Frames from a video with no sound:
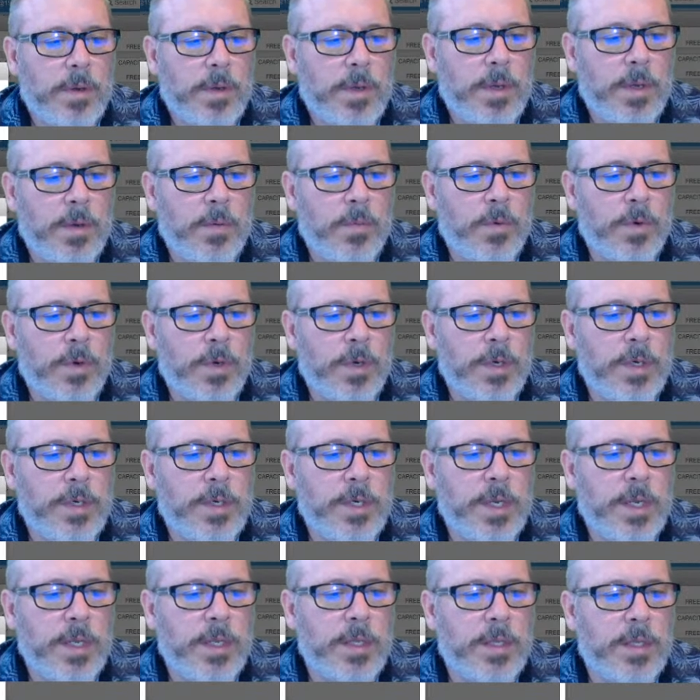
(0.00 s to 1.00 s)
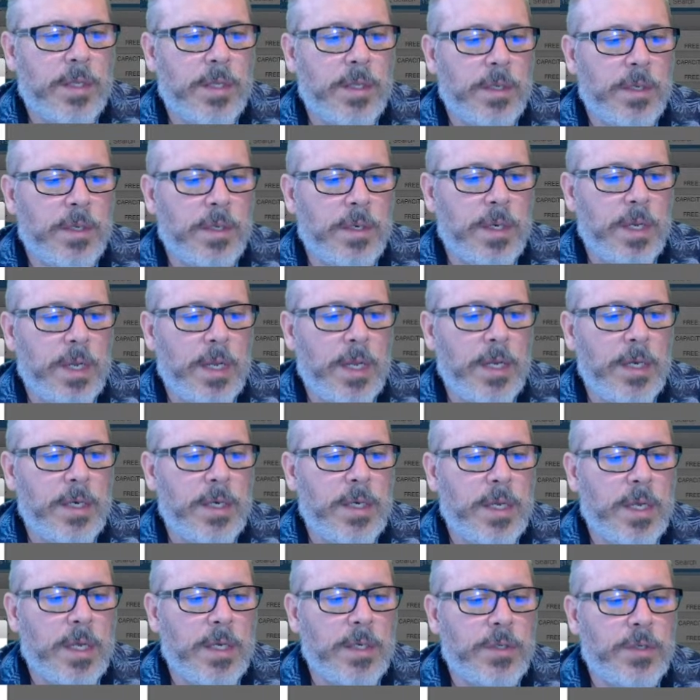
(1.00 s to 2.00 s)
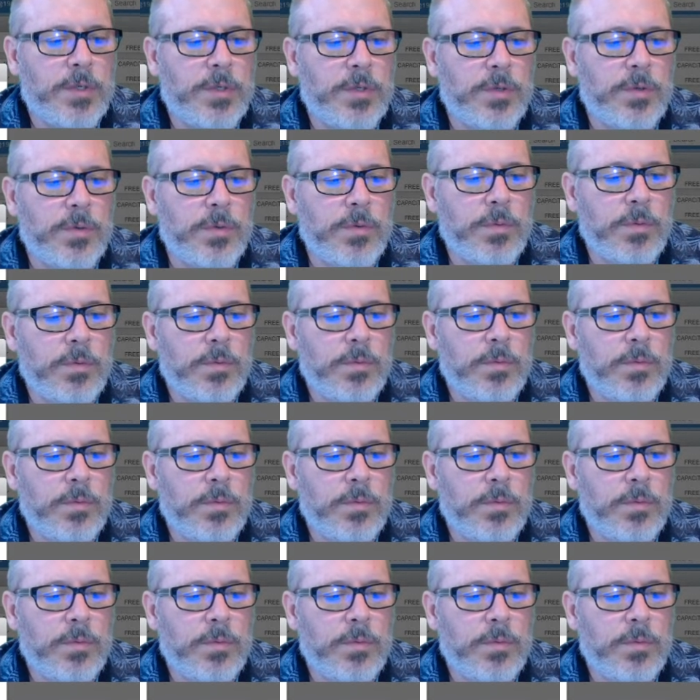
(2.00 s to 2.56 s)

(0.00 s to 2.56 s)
And we're going to take the 8.2,